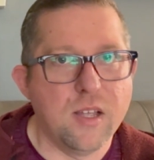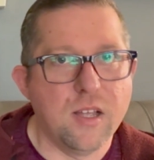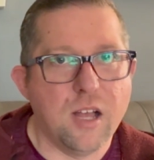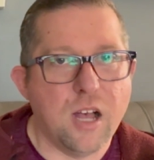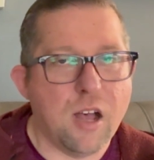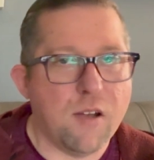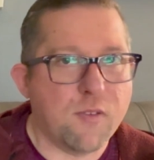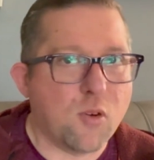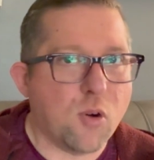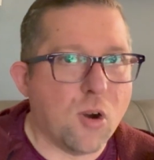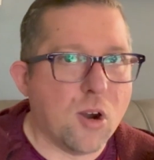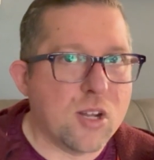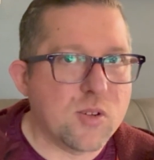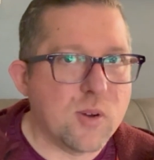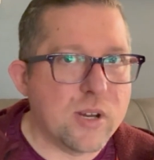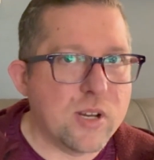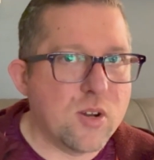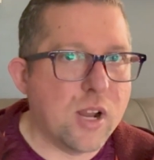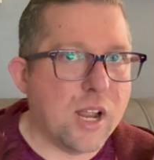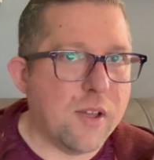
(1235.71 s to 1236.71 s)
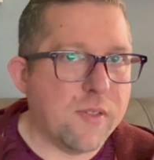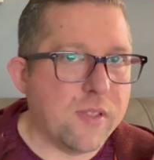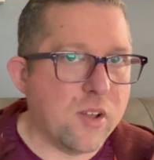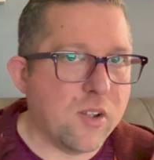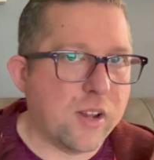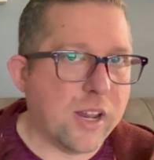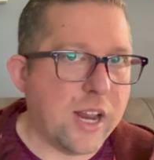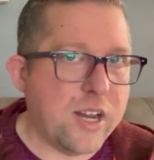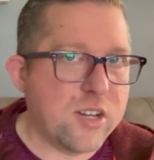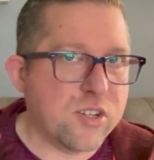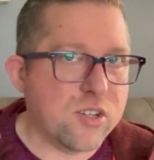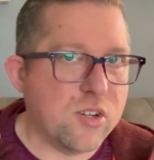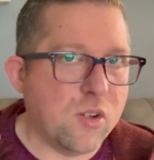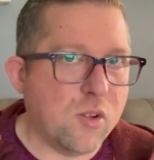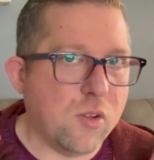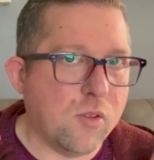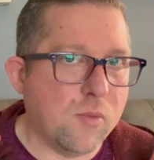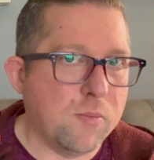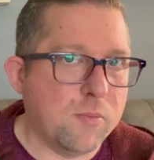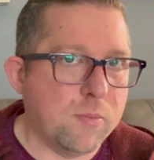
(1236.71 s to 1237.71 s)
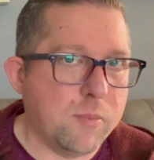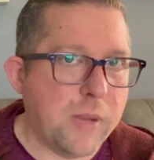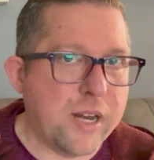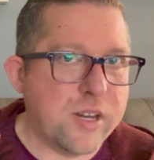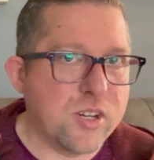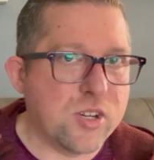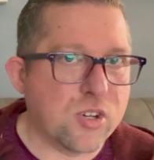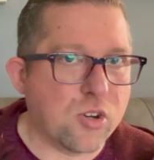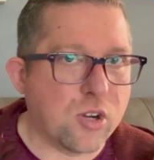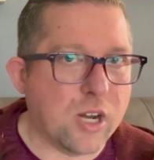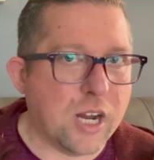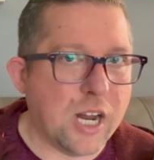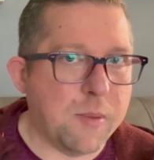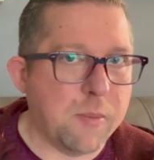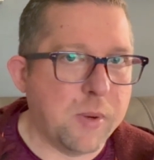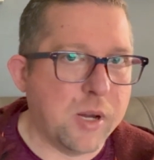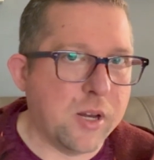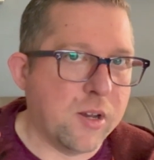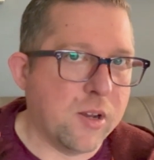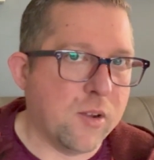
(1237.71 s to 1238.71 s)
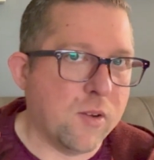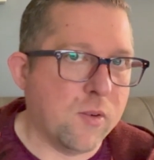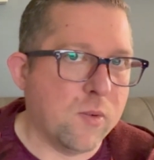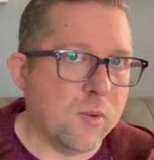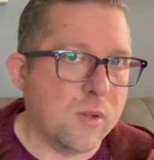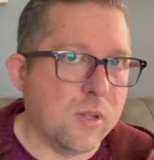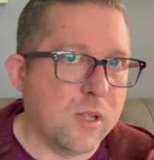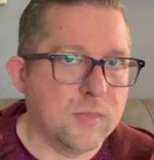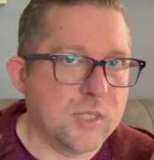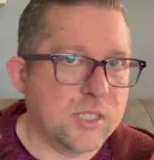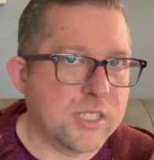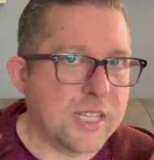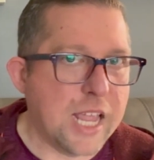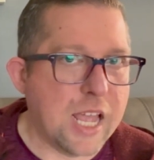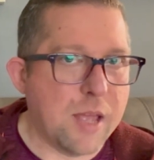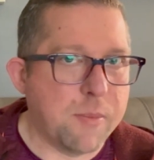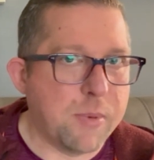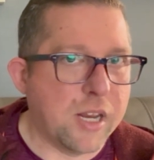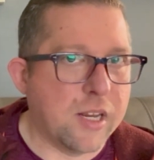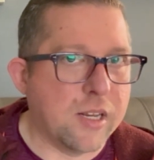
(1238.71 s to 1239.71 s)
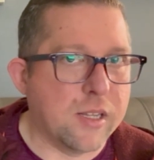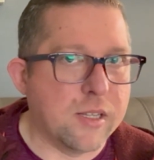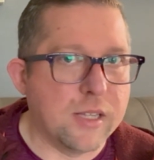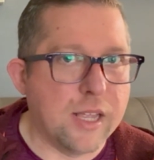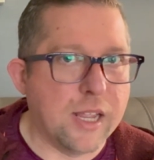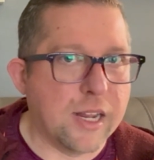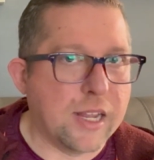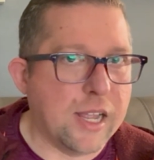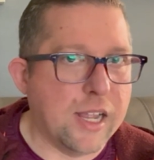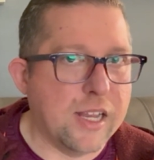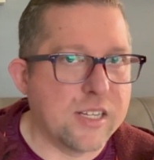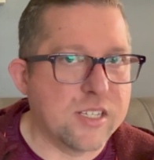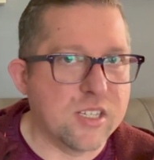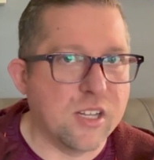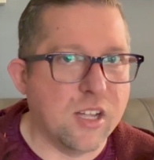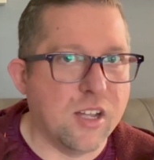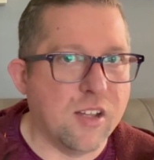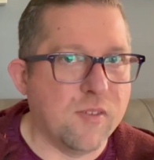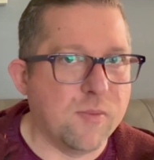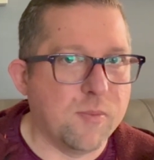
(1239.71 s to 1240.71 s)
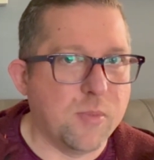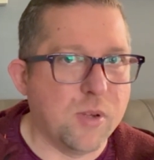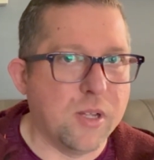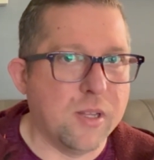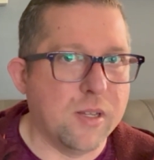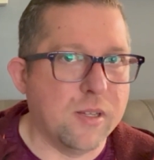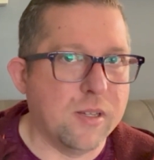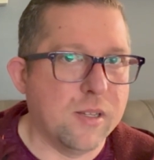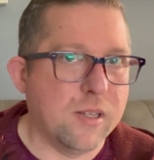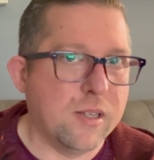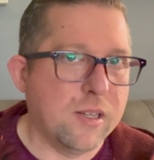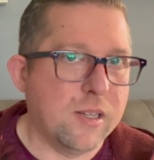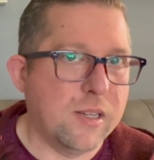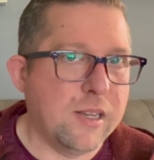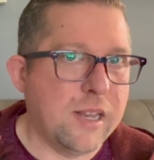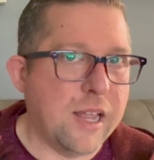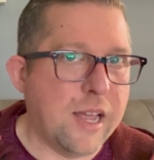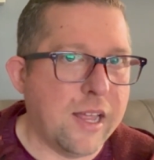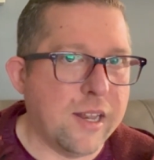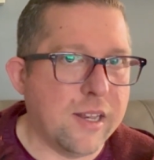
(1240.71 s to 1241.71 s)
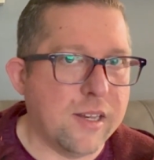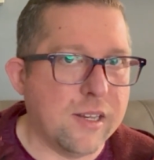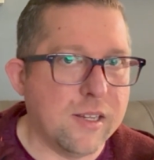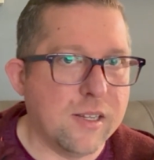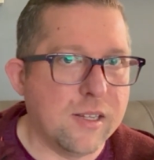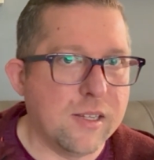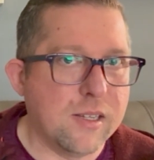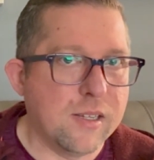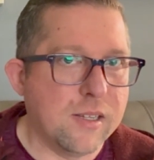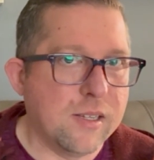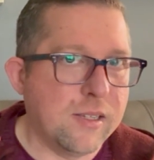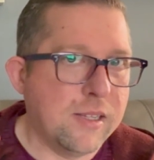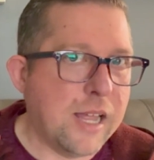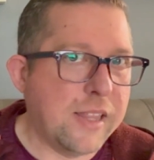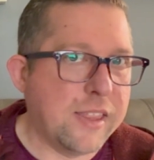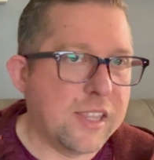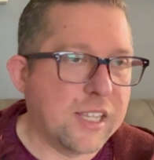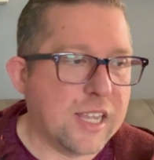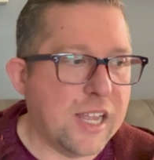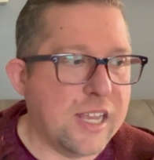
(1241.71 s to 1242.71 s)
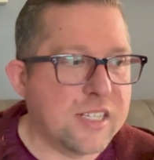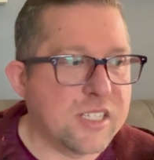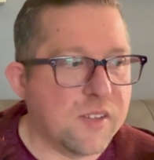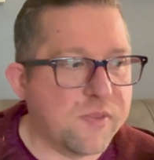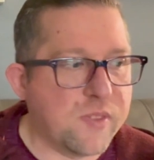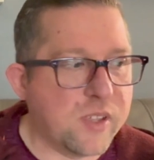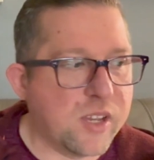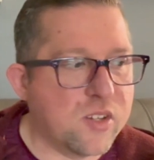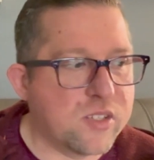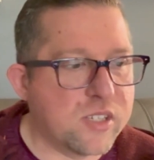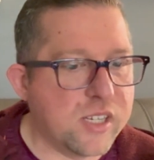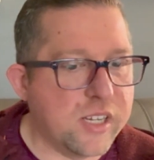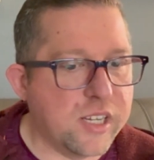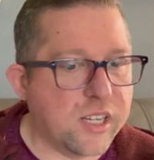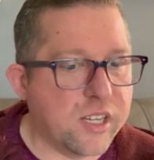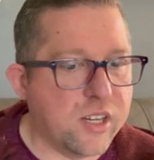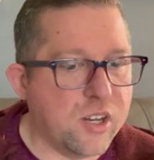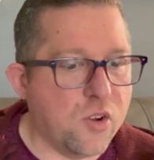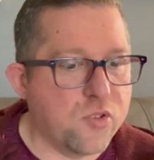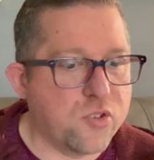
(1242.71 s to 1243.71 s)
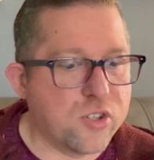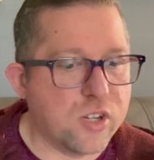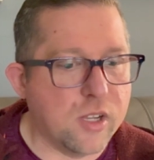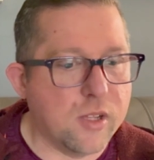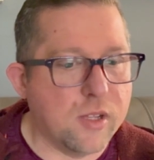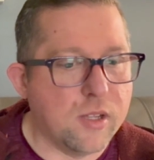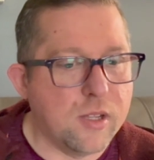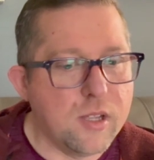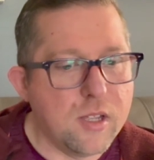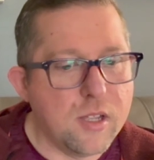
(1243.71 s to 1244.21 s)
Of course, we do have the occasional major crime, stabbing, that kind of stuff, but not the kind of stuff that you see in Kenosha.